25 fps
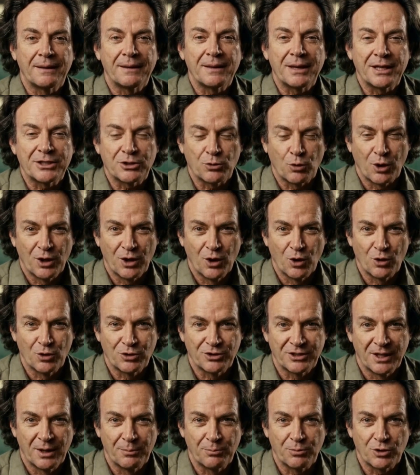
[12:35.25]
It's what
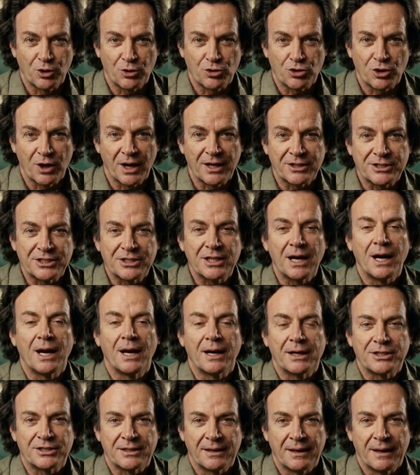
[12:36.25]
holds up neutron
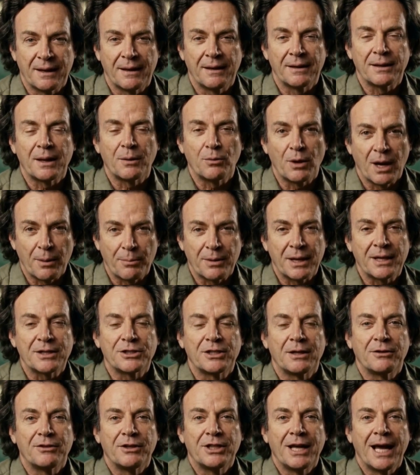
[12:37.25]
stars, the
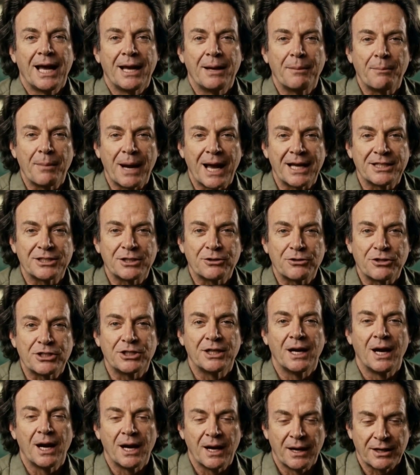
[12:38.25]
remnants of dead massive
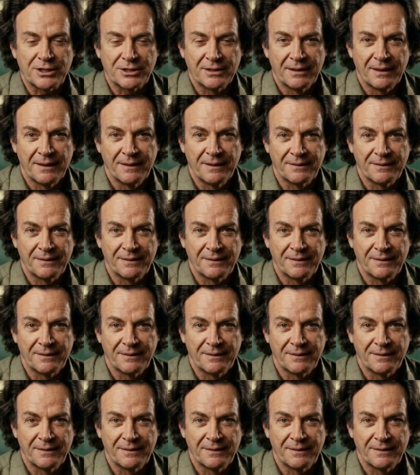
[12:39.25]
stars.